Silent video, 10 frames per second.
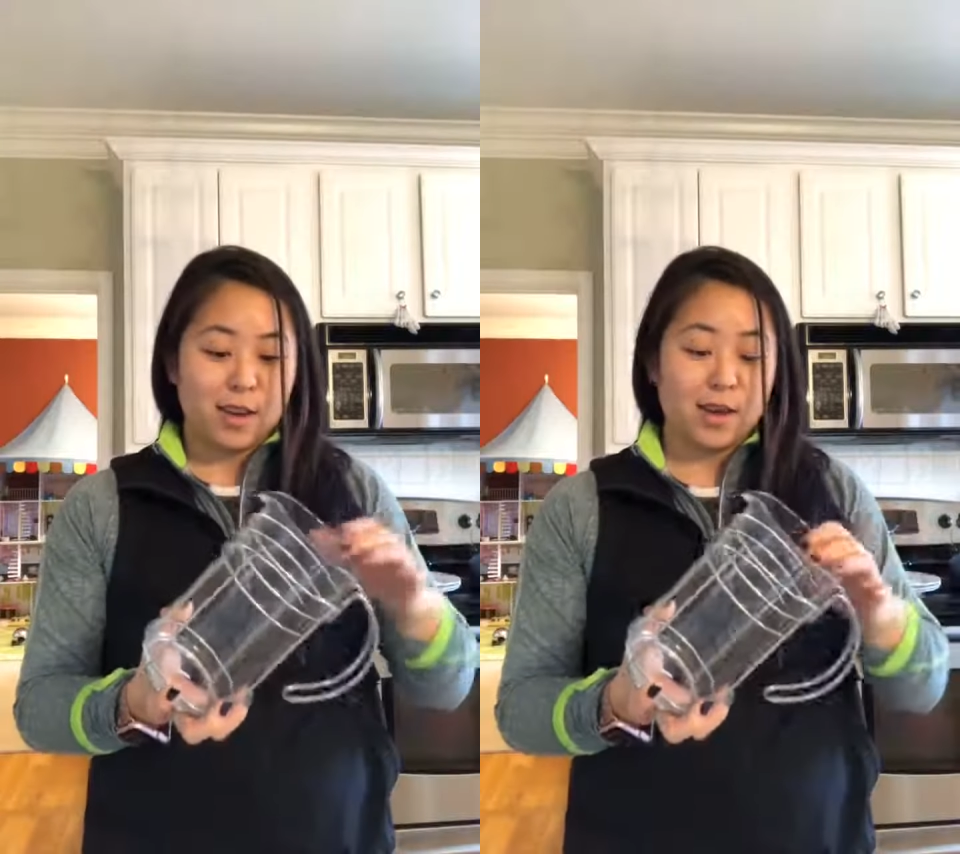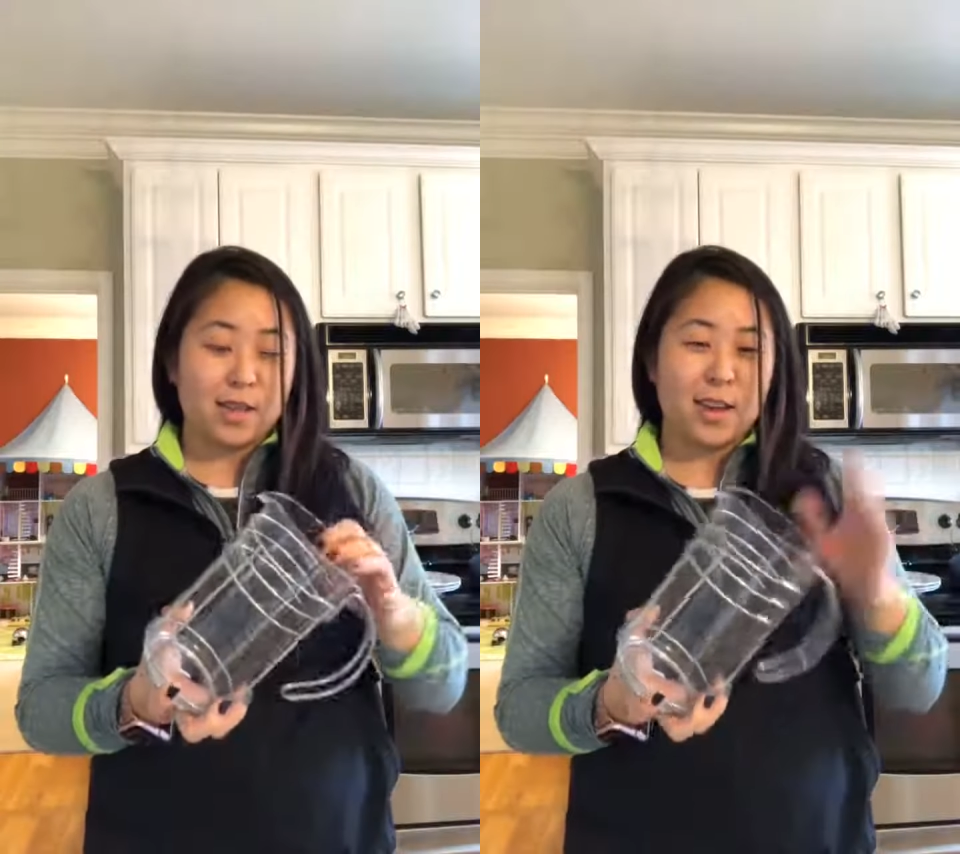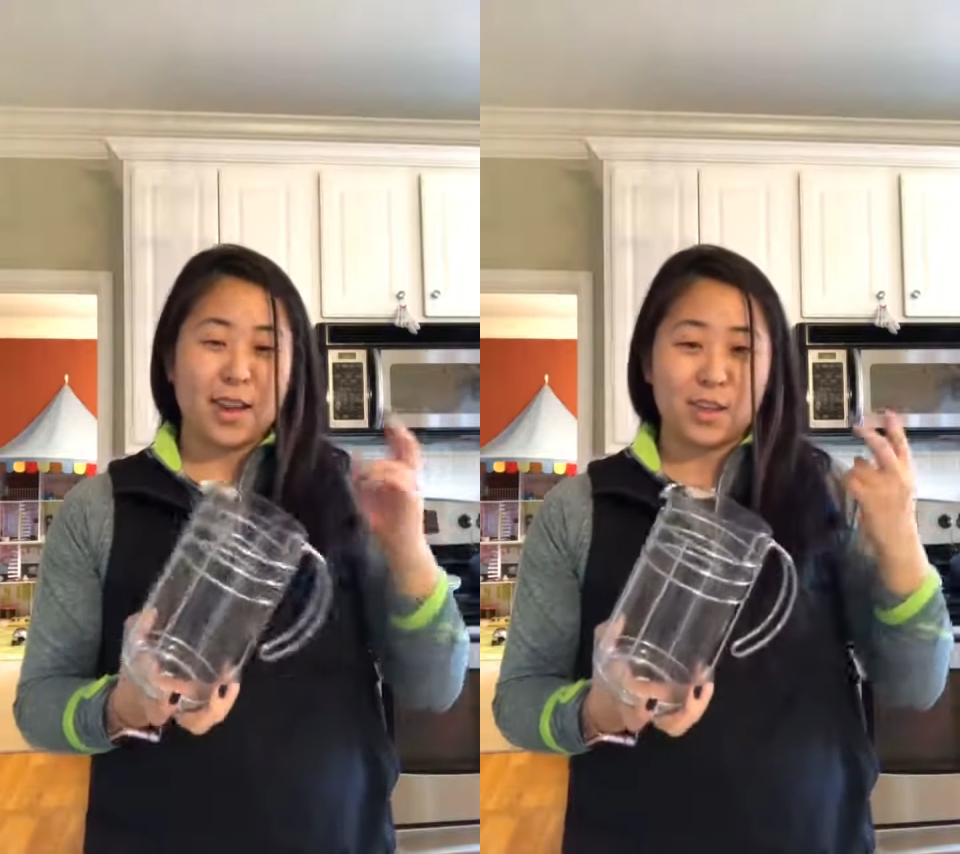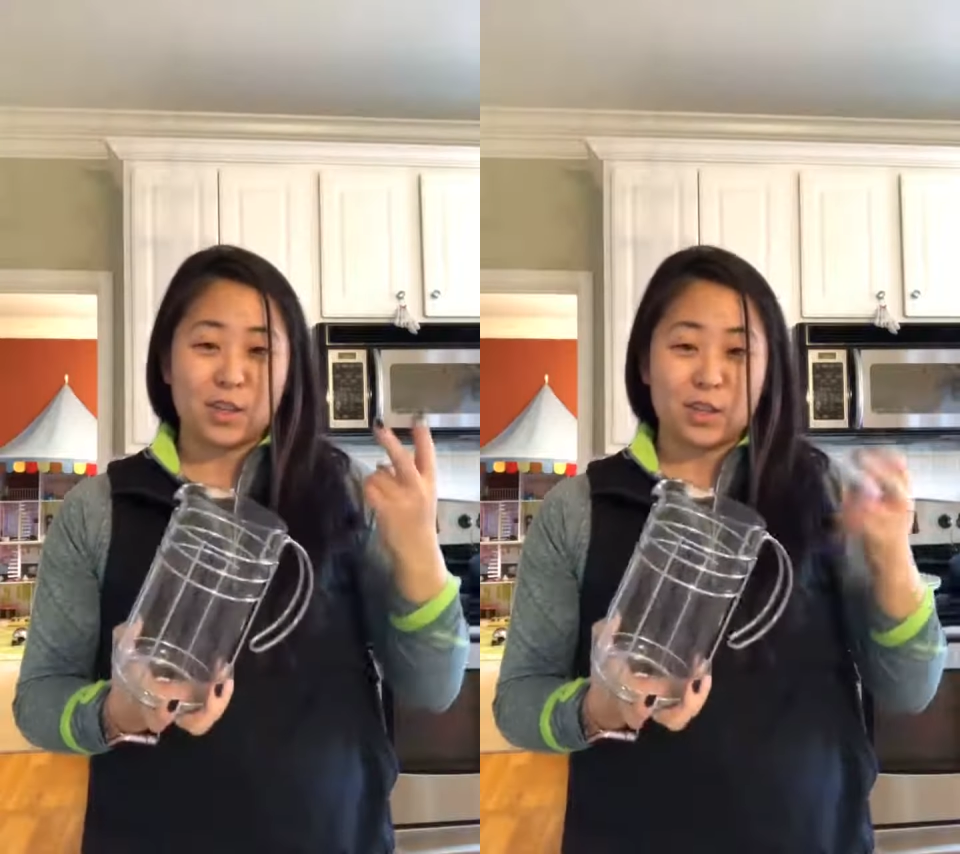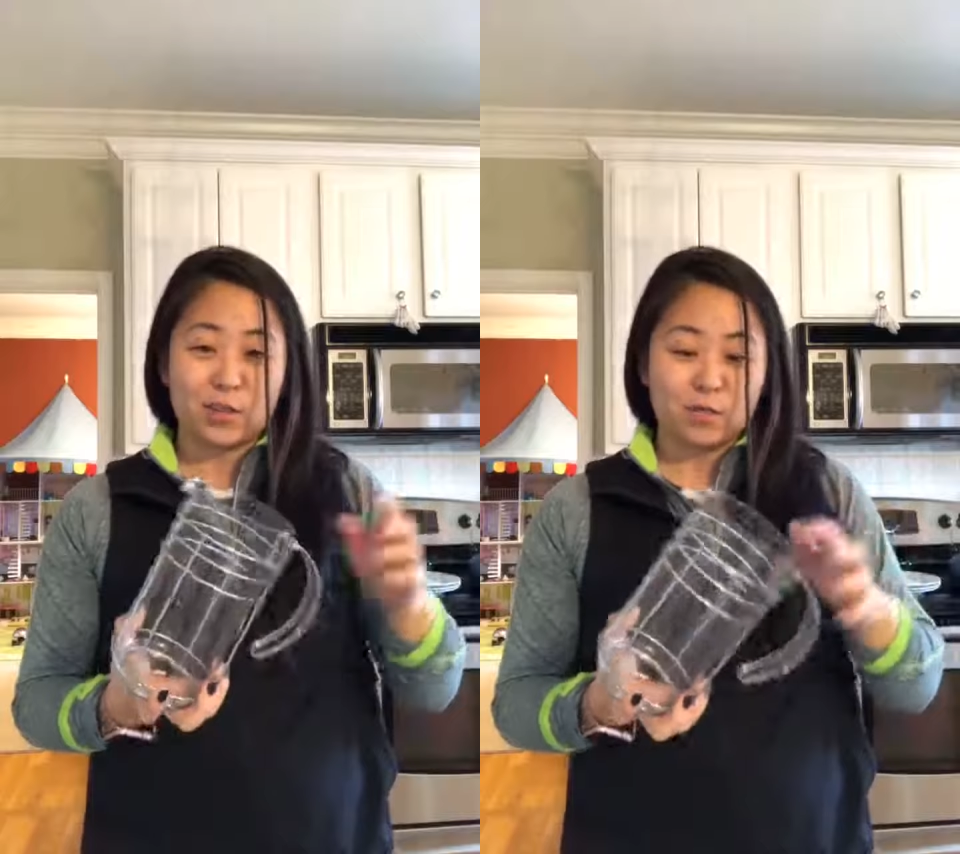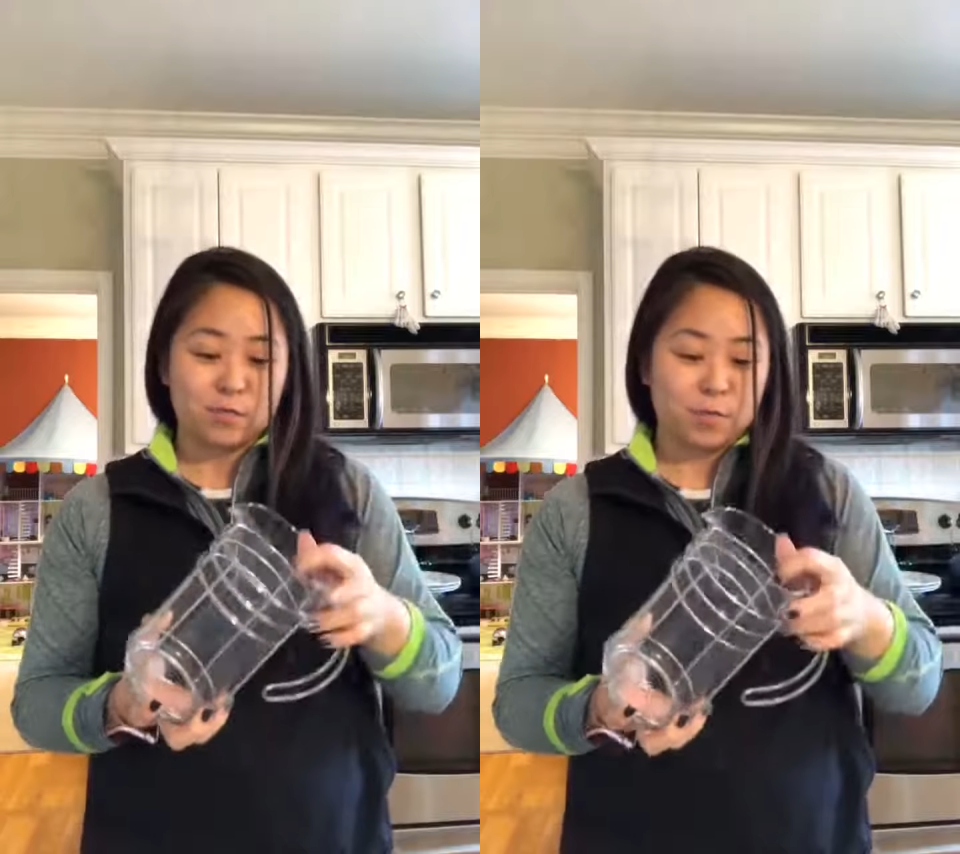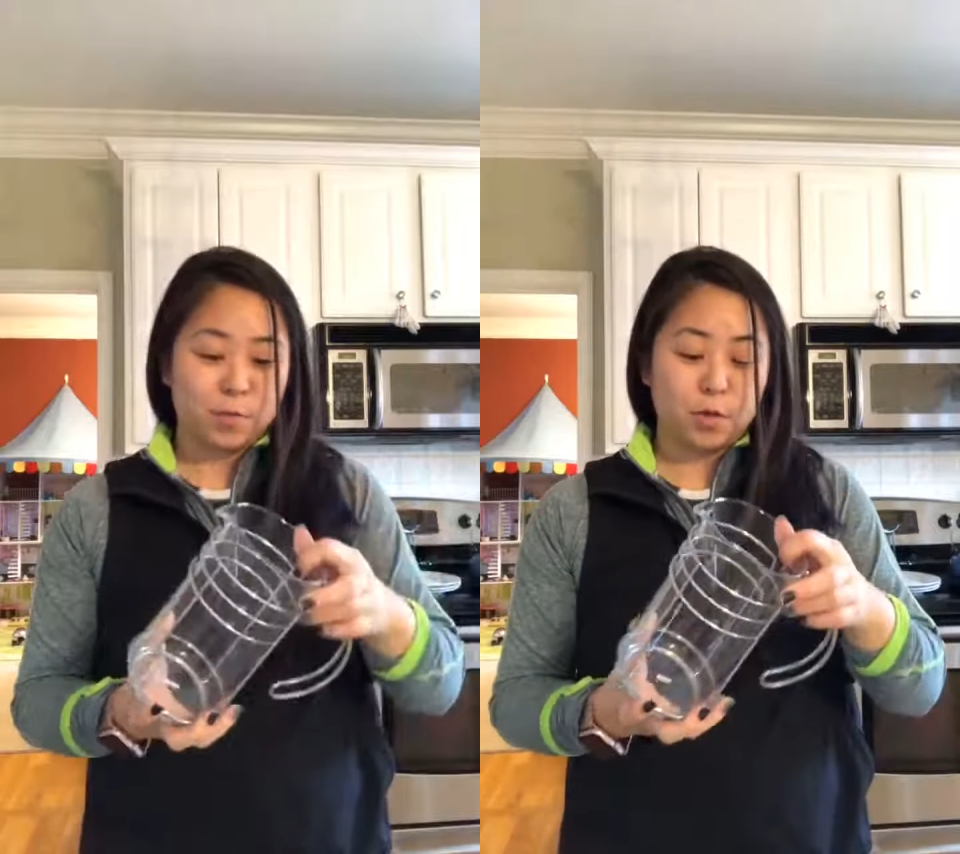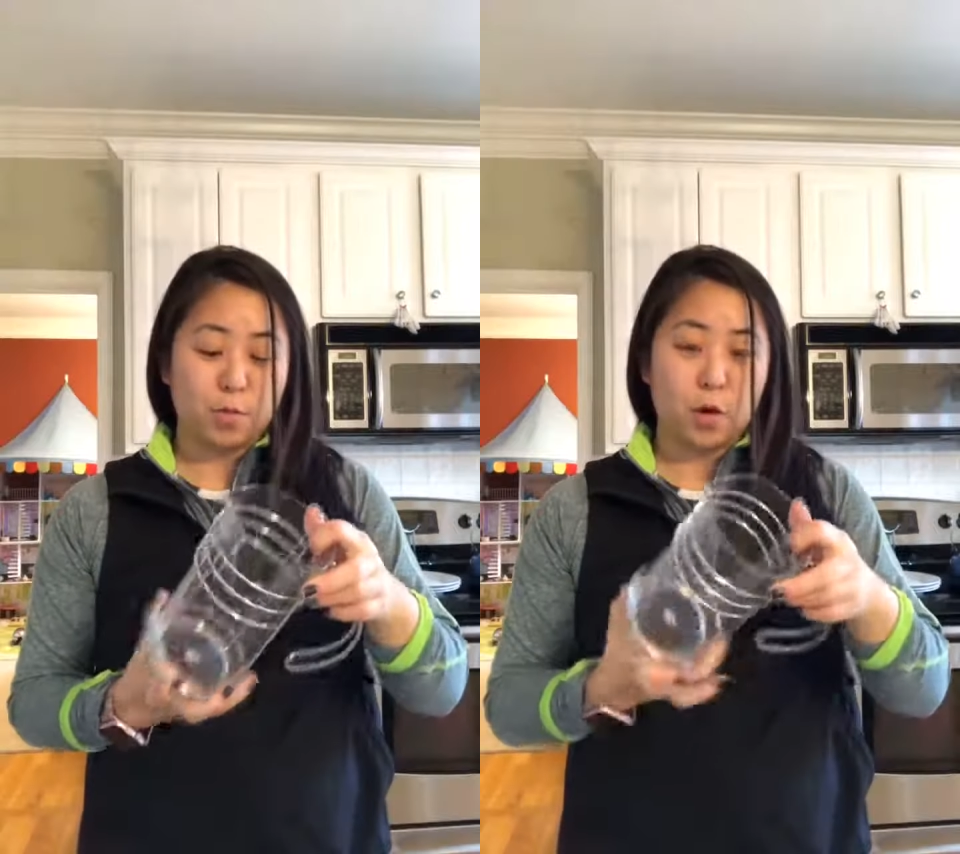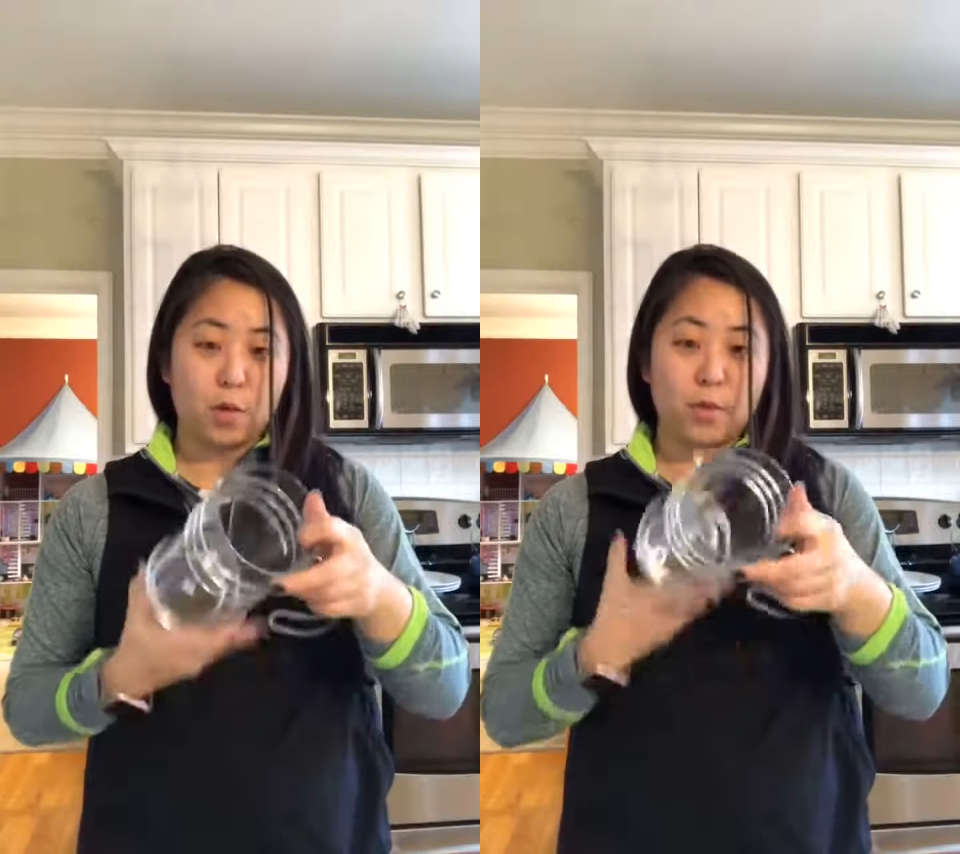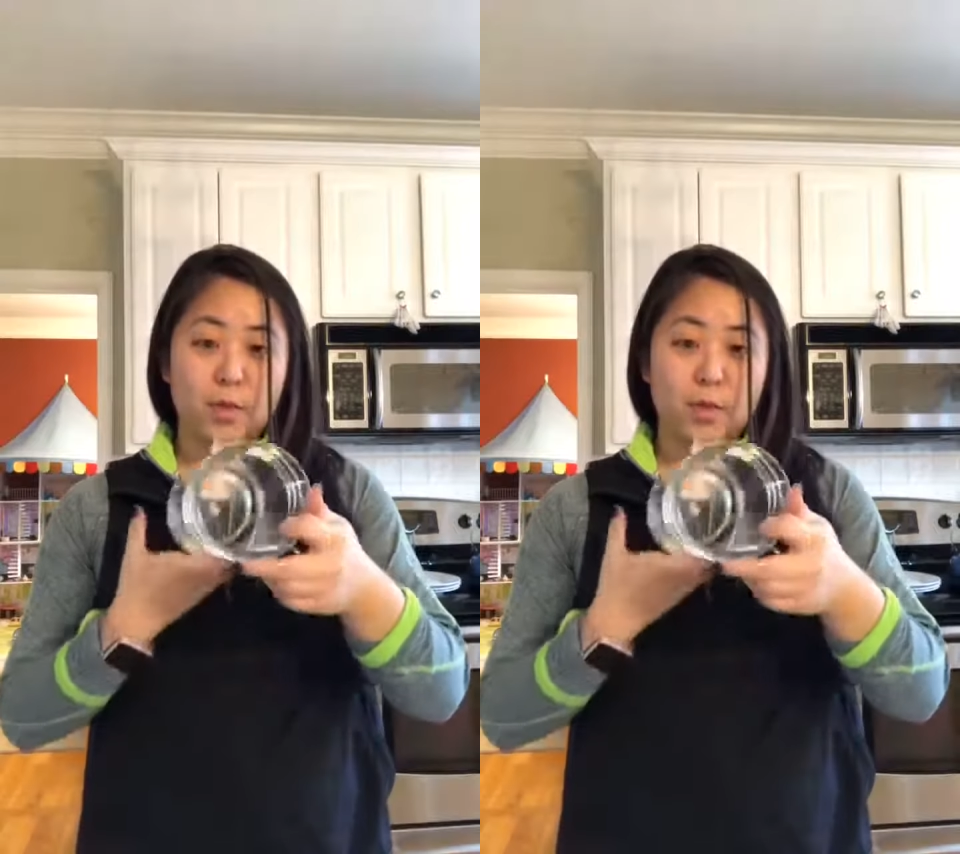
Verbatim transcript: I think I had two, they both broke,